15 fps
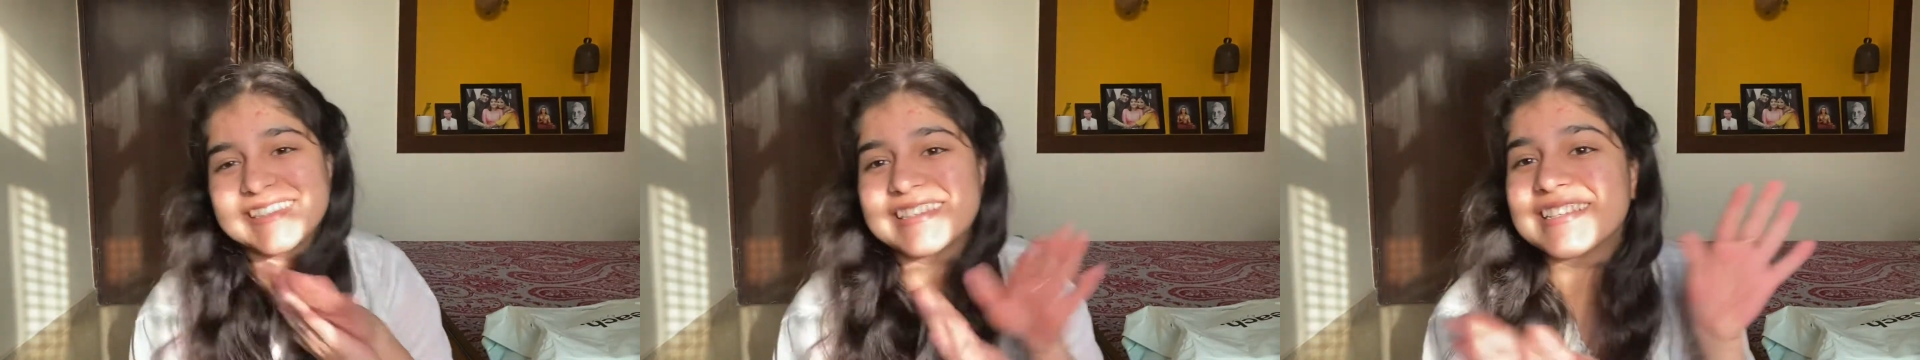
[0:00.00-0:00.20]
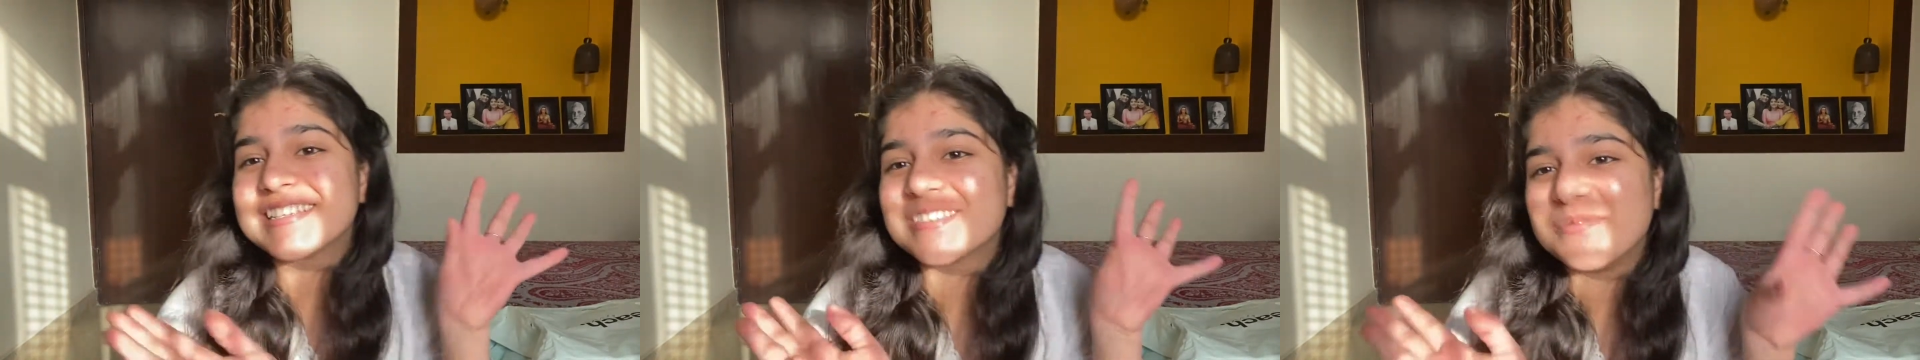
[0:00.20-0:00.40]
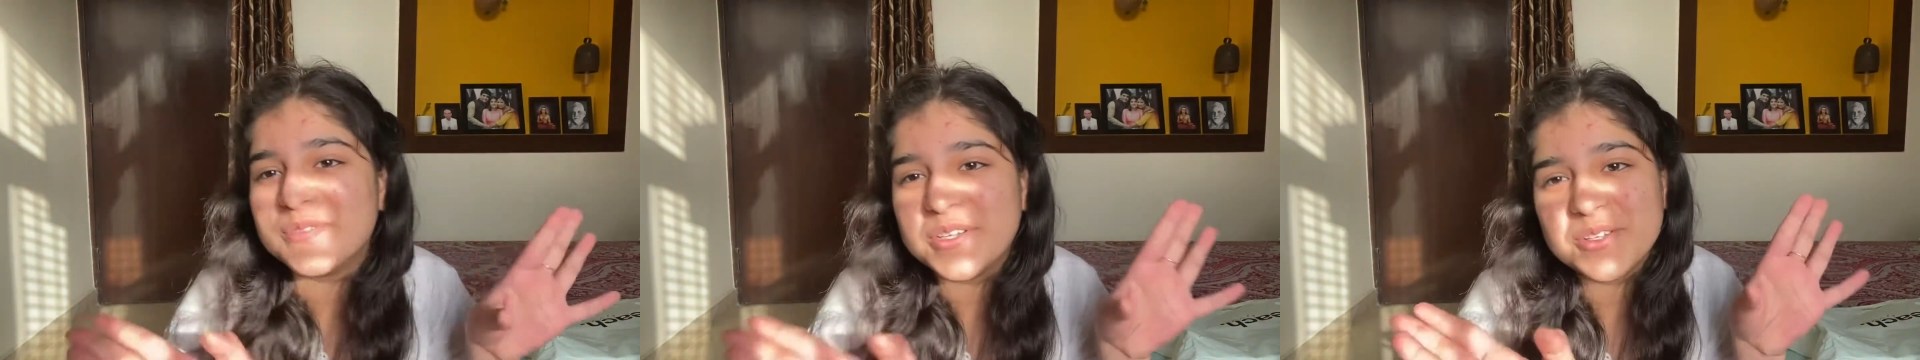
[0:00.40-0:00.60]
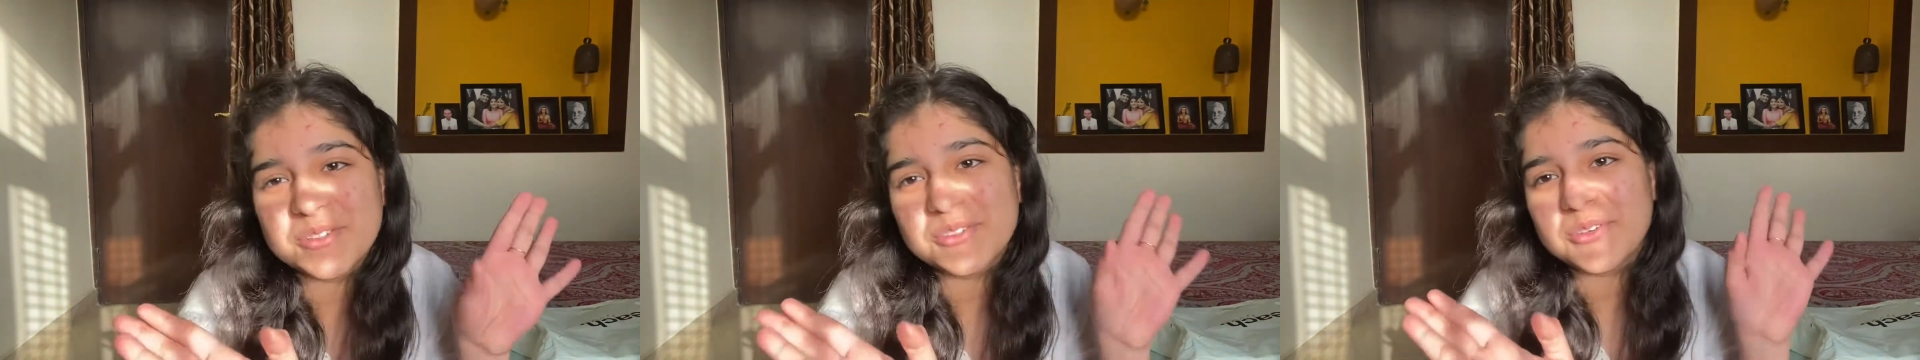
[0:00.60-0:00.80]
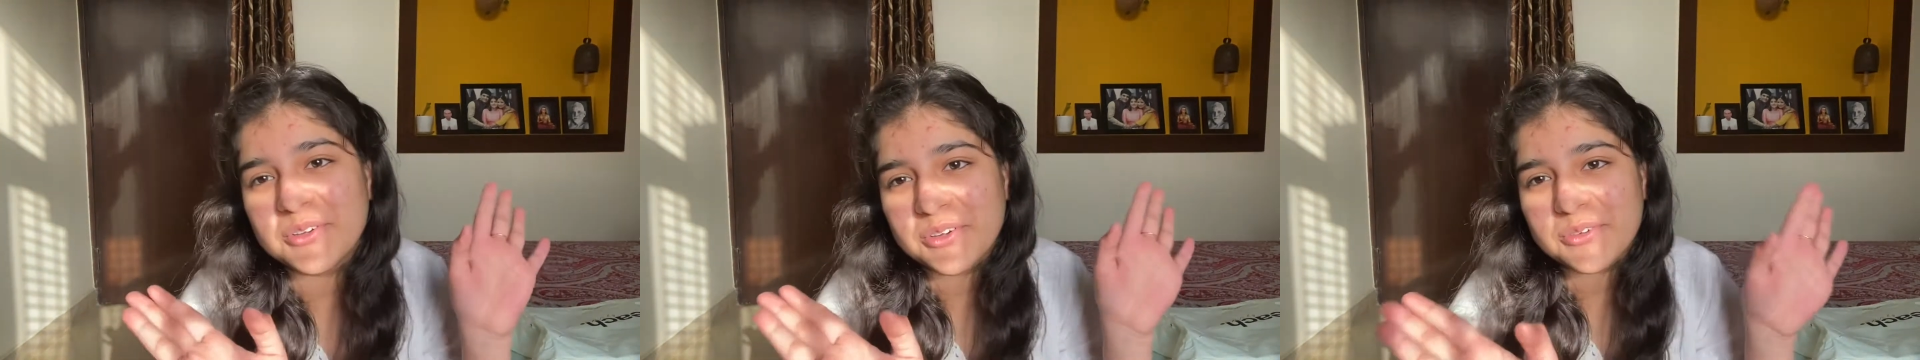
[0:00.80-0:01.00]
This video
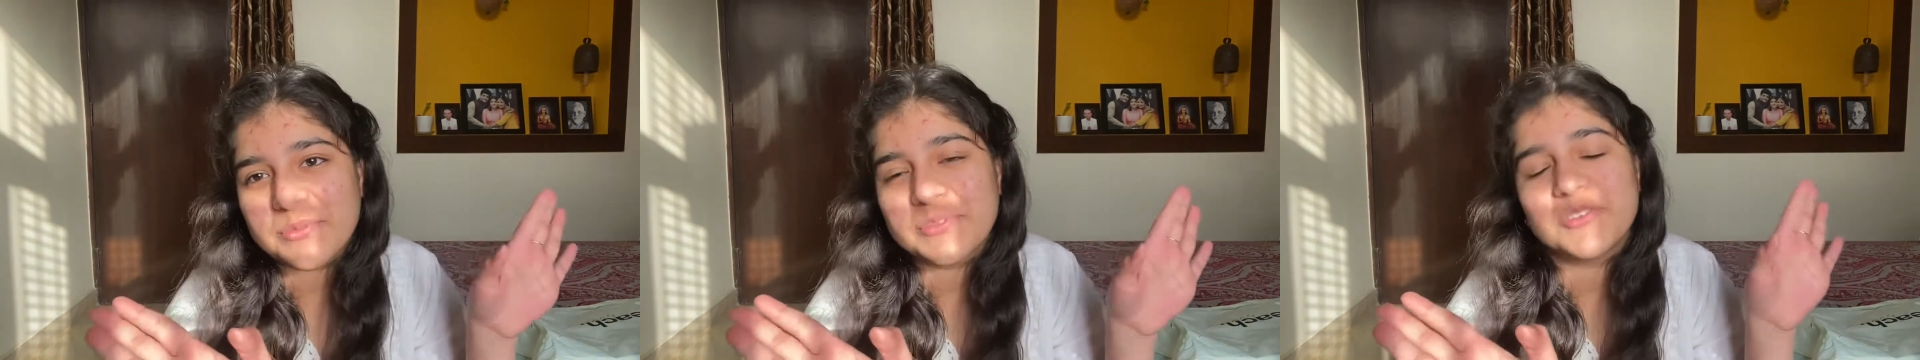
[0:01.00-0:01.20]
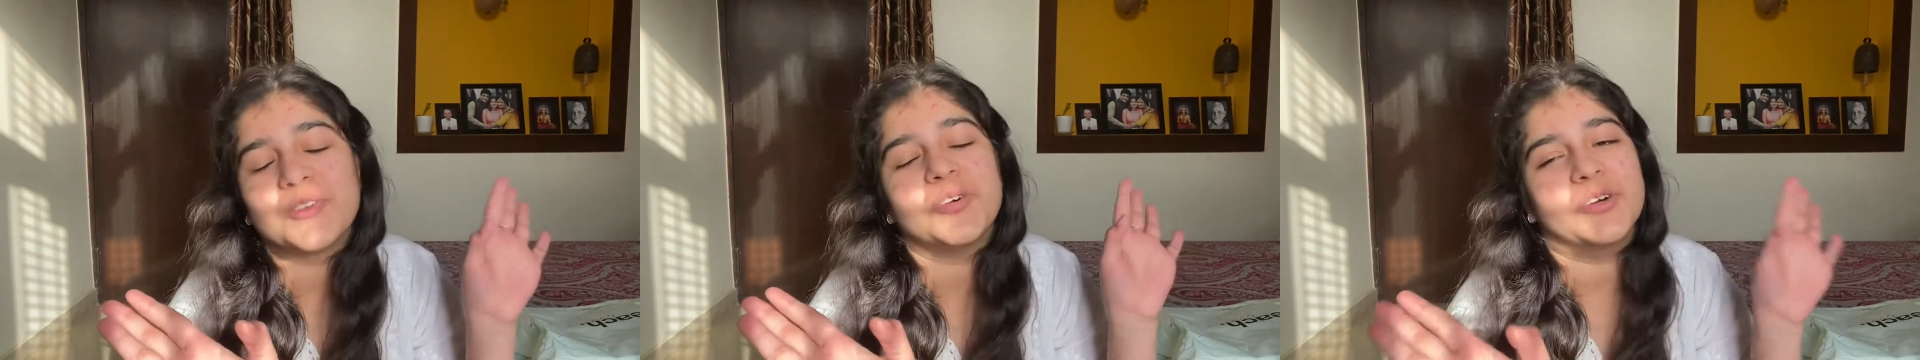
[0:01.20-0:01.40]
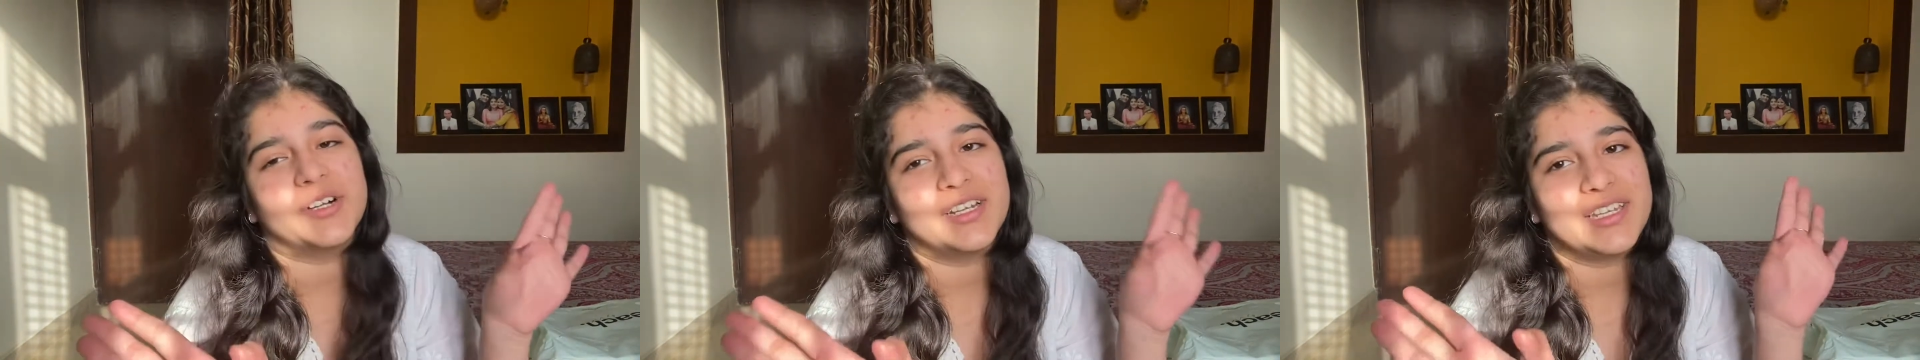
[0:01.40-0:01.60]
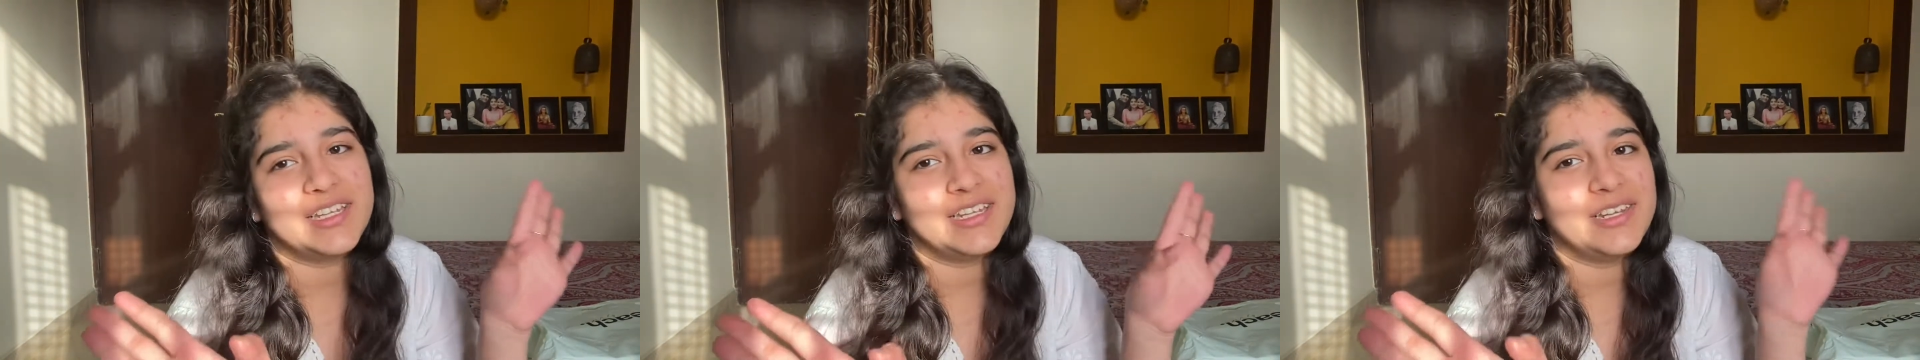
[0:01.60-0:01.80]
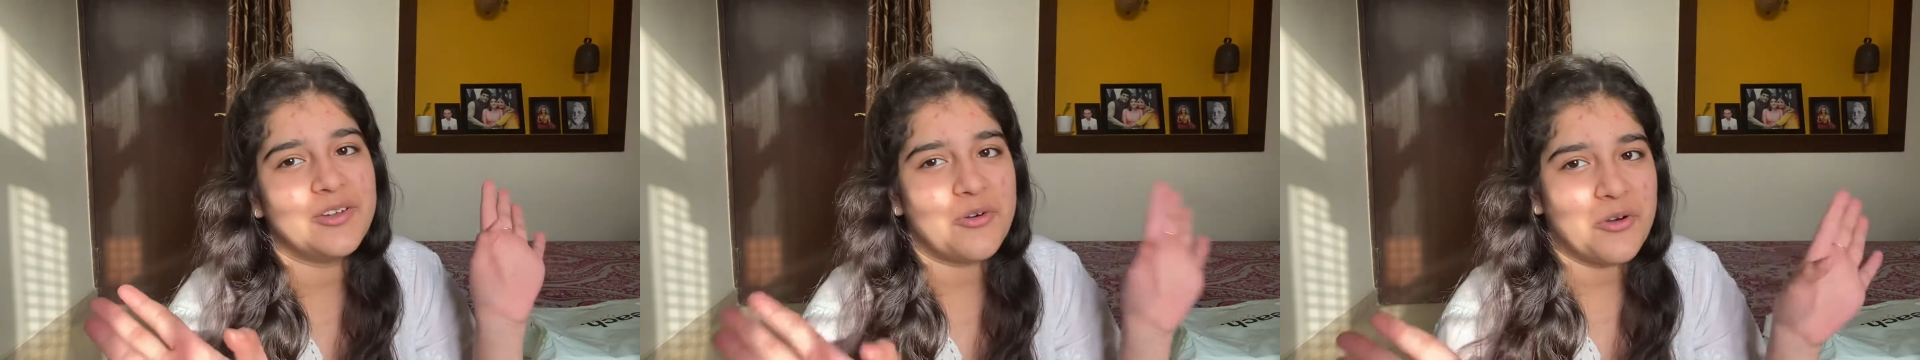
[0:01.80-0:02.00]
is going to be
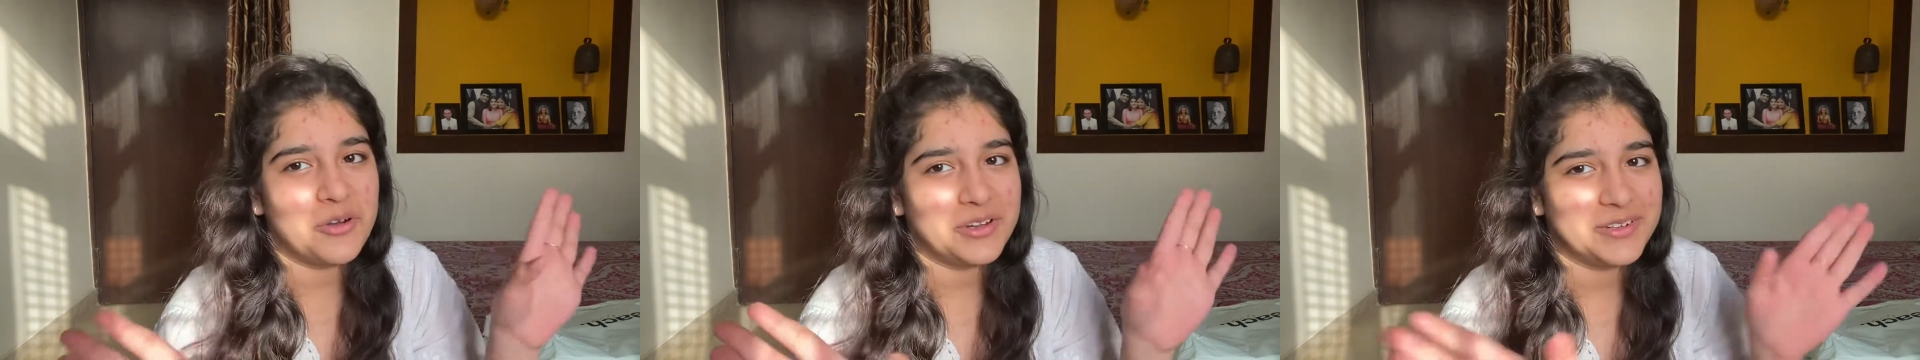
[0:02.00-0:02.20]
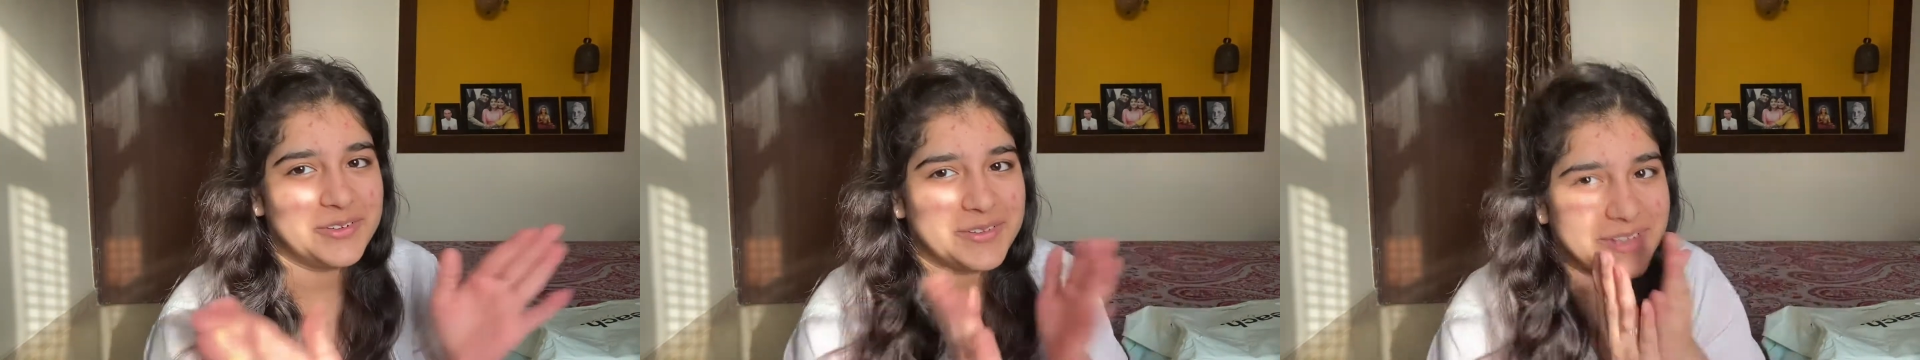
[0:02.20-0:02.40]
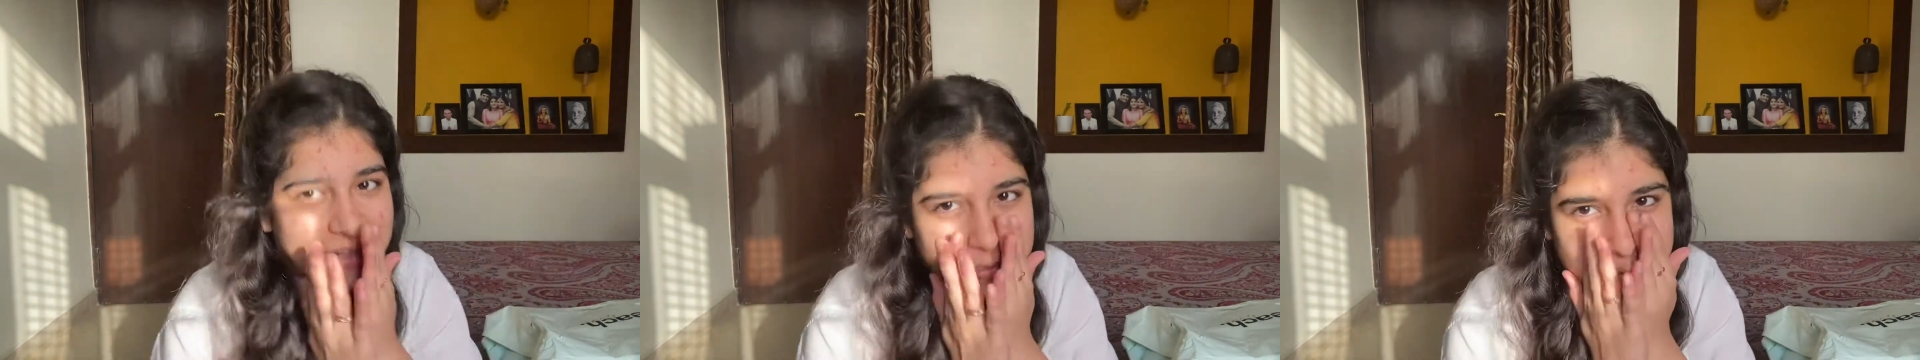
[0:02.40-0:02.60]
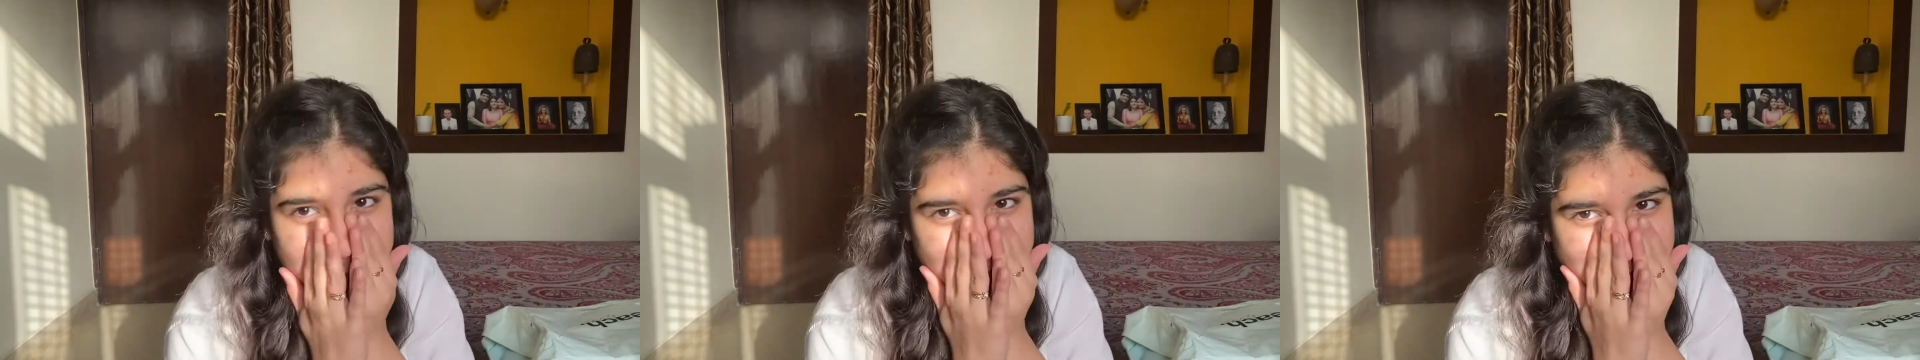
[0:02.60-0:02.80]
really long. Okay.